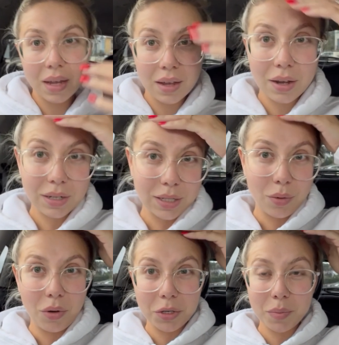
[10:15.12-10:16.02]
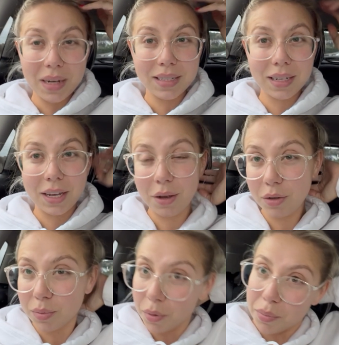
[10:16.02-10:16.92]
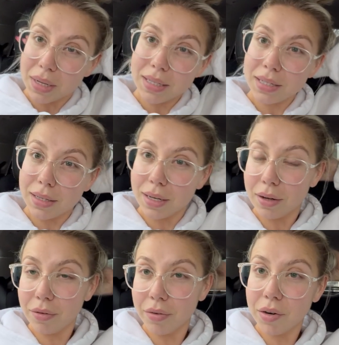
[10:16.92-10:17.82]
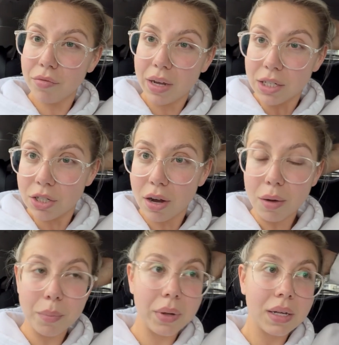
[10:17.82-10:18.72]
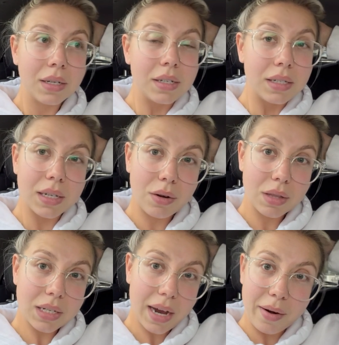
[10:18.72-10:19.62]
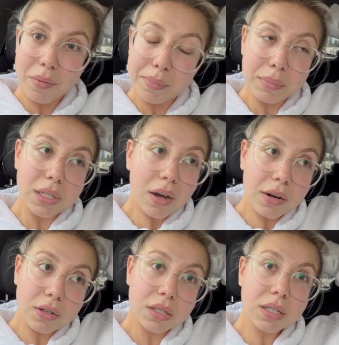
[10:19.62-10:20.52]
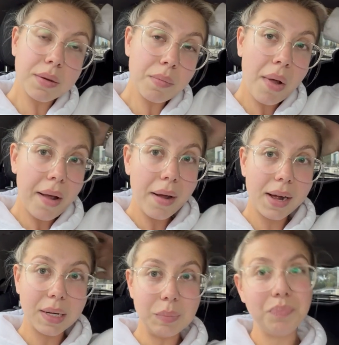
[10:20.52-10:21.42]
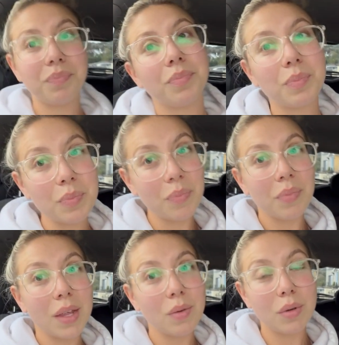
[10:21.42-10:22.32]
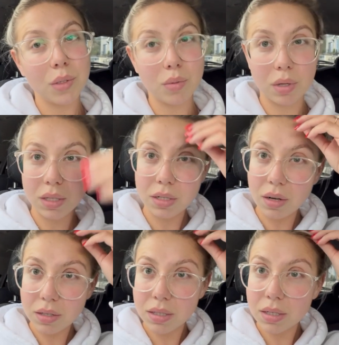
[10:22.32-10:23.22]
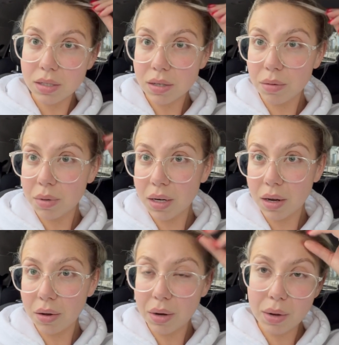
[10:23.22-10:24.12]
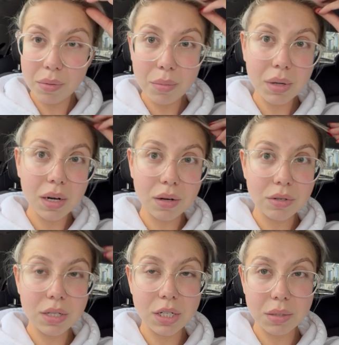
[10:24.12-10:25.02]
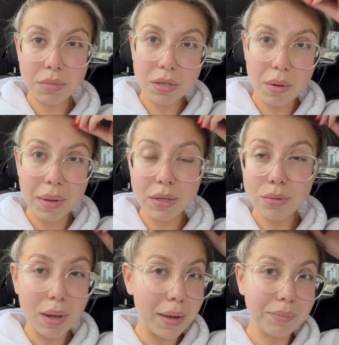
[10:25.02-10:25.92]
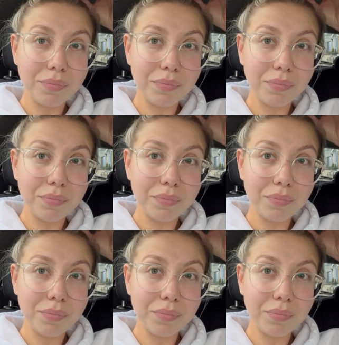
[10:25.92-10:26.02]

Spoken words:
Guys, I walked past the cutest pumpkins in the little fruit and veg shop down in the town beside us when I was walking the dogs, so I'm gonna go now. I'm gonna go to the gym, so I may as well